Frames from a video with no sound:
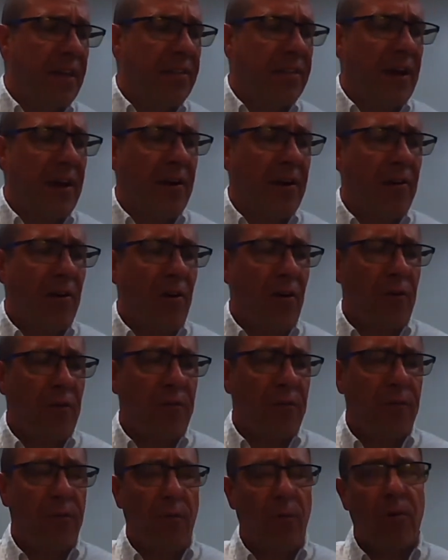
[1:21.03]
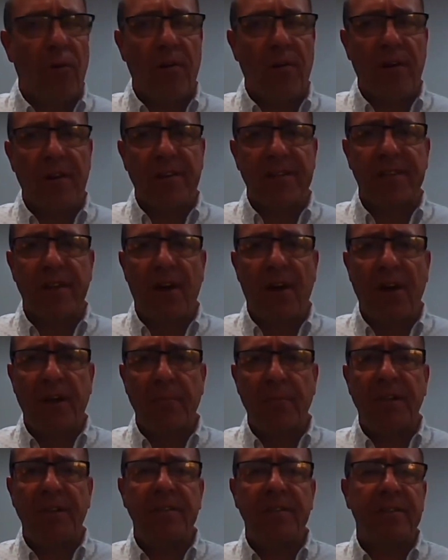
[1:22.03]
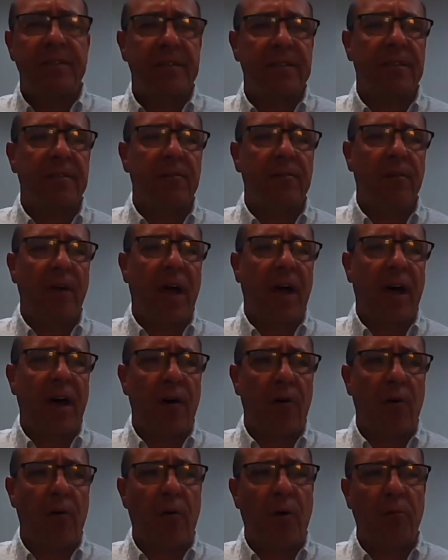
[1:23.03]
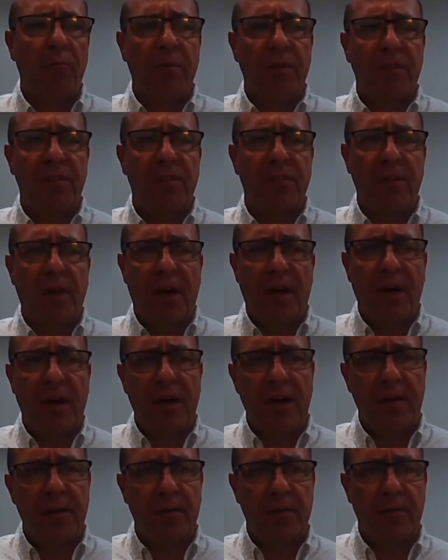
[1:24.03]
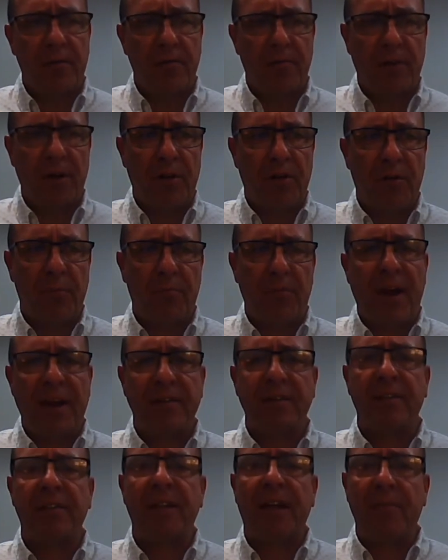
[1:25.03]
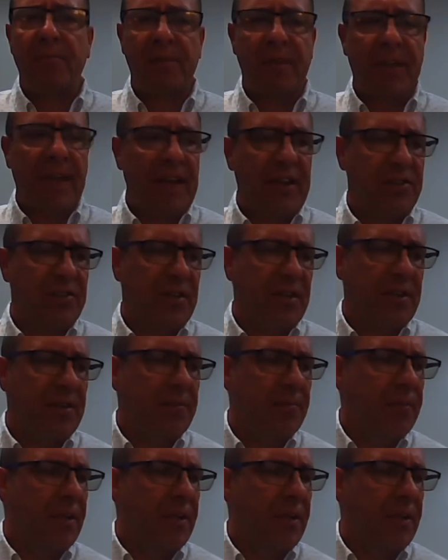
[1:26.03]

There are 4 assignments, all with real practical application.